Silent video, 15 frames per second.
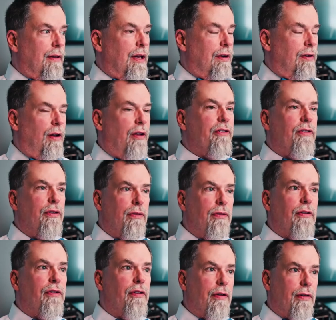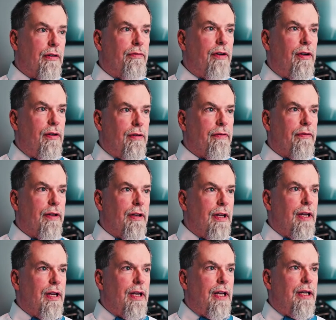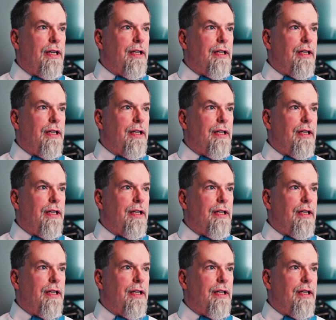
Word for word: that all students are involved and